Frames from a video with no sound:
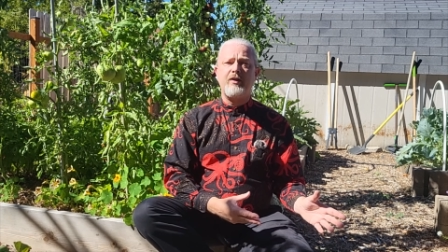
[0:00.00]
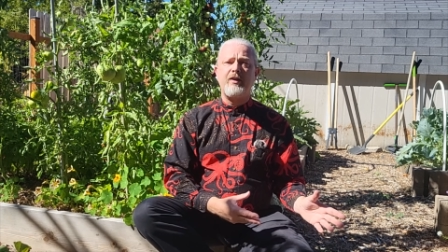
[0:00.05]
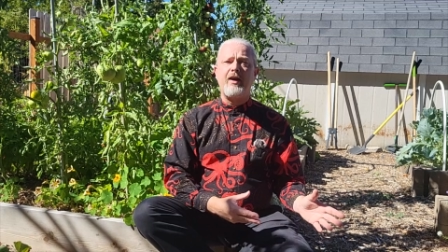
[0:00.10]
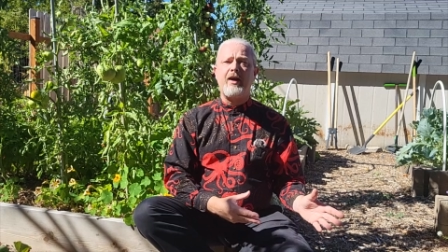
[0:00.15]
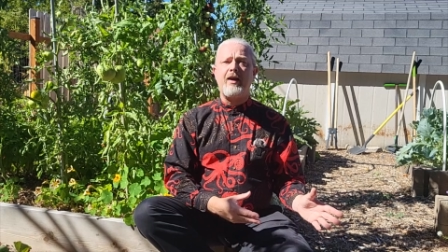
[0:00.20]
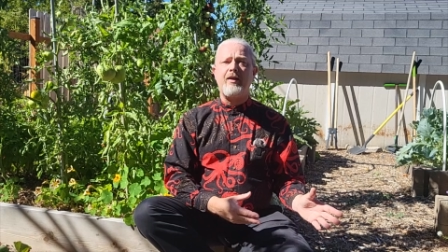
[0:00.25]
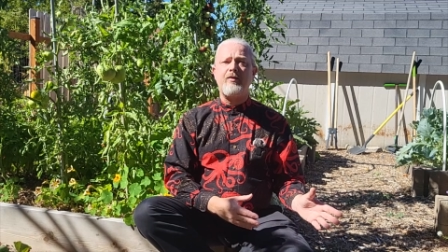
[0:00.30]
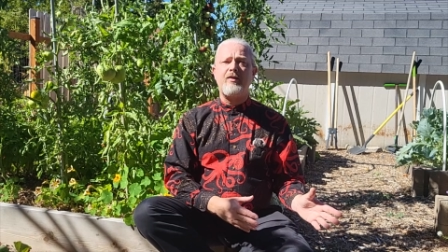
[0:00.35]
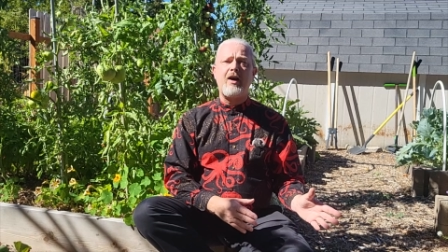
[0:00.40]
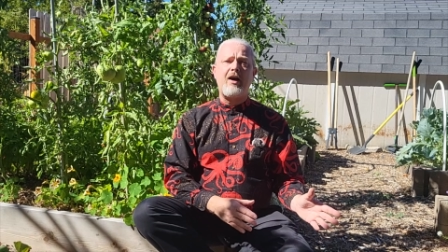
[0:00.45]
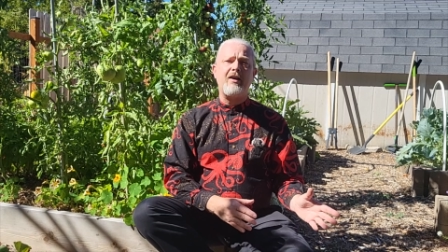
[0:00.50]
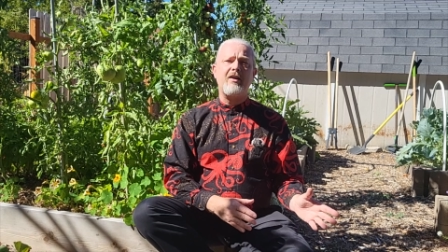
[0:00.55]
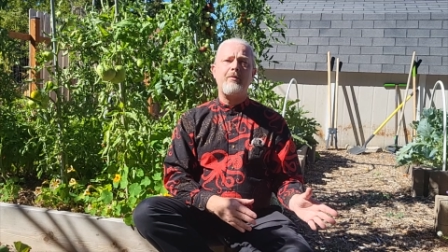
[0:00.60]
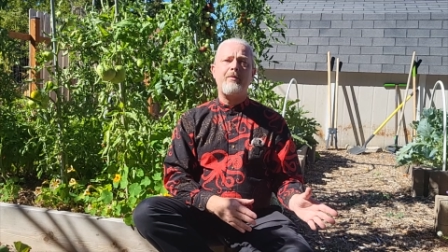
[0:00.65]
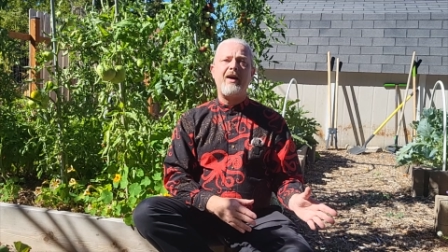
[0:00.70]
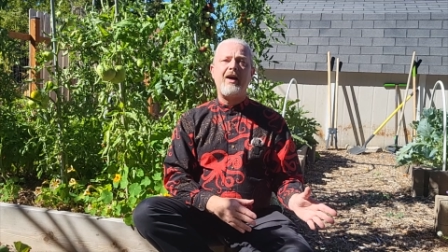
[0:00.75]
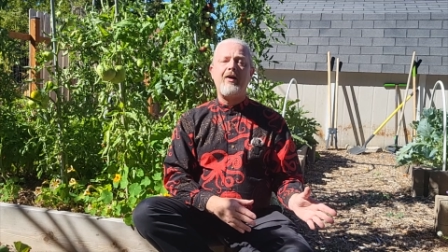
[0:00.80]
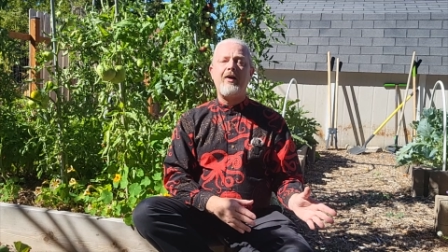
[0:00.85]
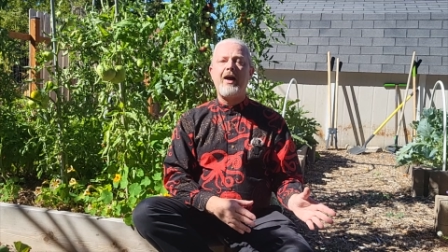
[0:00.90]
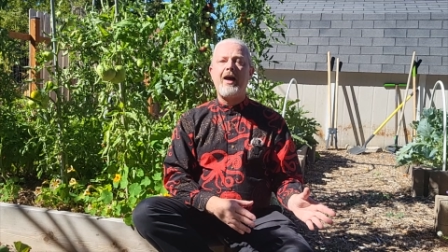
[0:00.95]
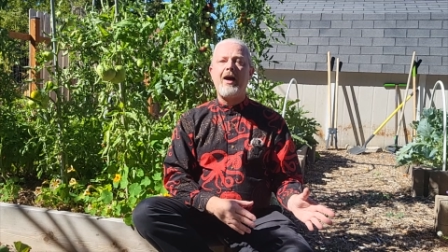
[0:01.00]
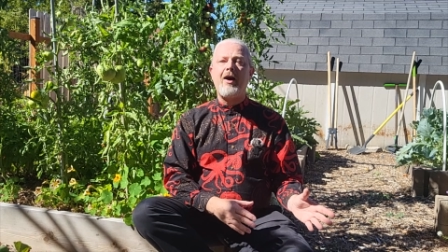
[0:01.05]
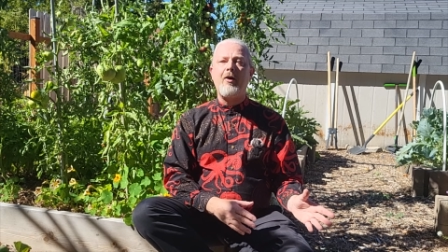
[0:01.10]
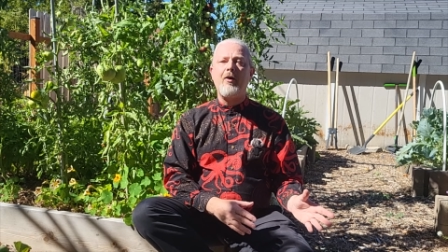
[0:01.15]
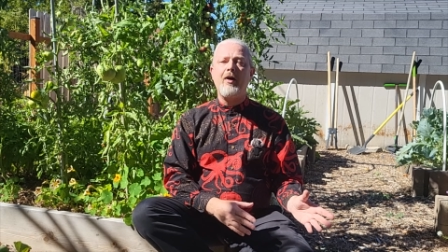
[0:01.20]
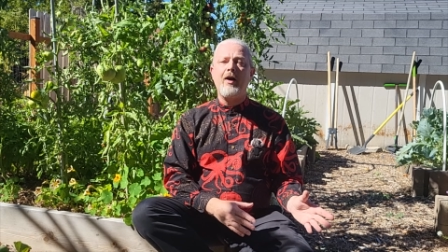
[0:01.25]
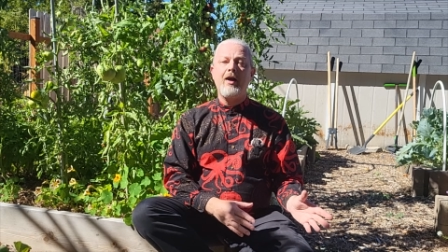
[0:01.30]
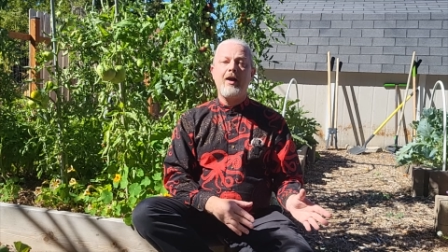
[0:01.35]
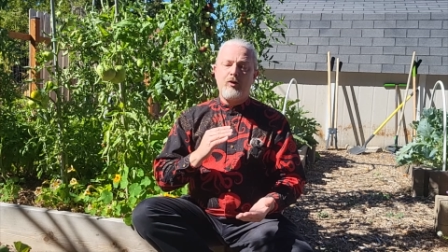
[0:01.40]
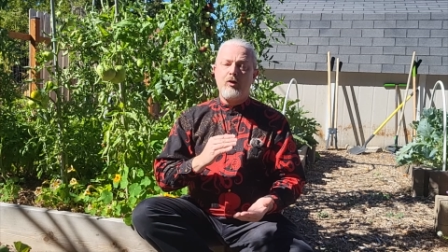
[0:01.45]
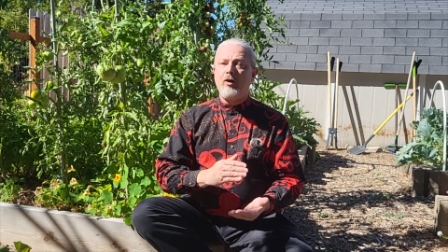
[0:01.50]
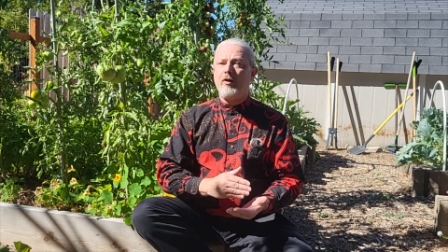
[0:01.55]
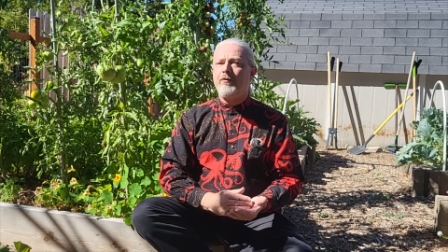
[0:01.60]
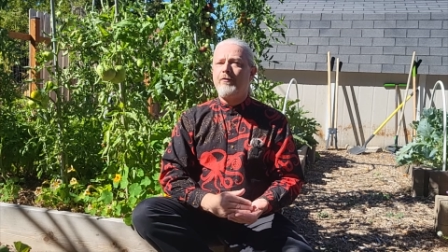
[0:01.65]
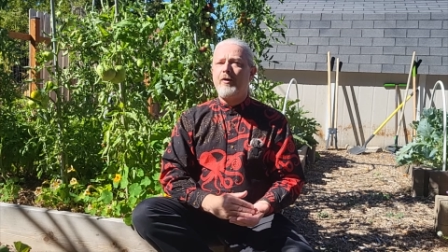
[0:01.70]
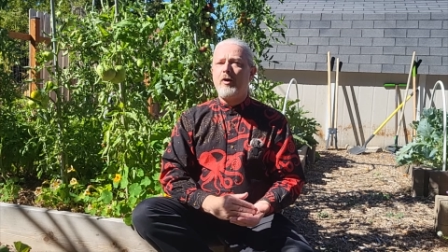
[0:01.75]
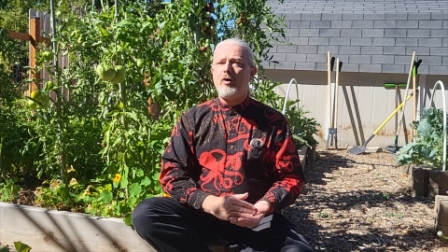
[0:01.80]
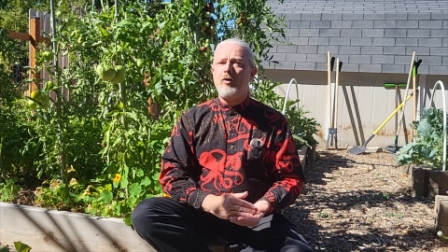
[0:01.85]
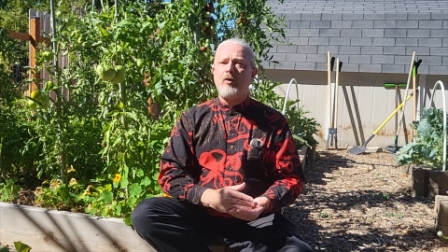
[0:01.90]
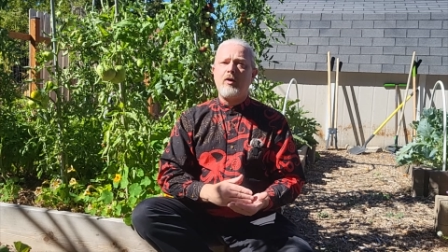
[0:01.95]
that talked about how
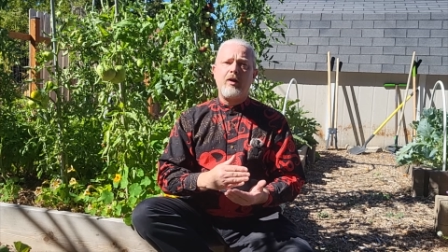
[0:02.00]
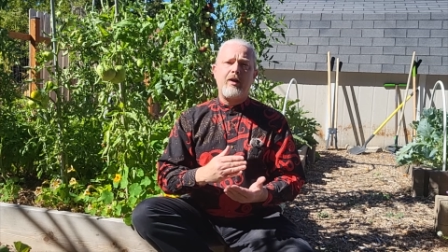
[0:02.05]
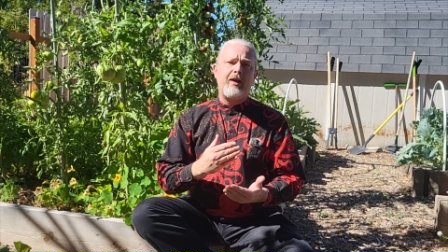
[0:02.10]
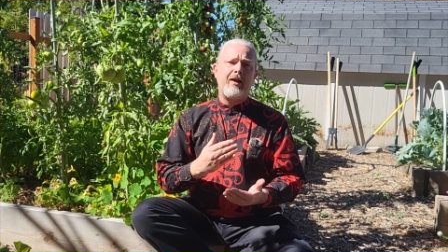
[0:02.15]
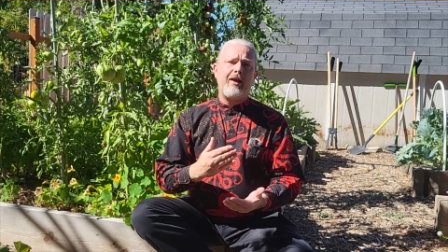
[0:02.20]
Norfolk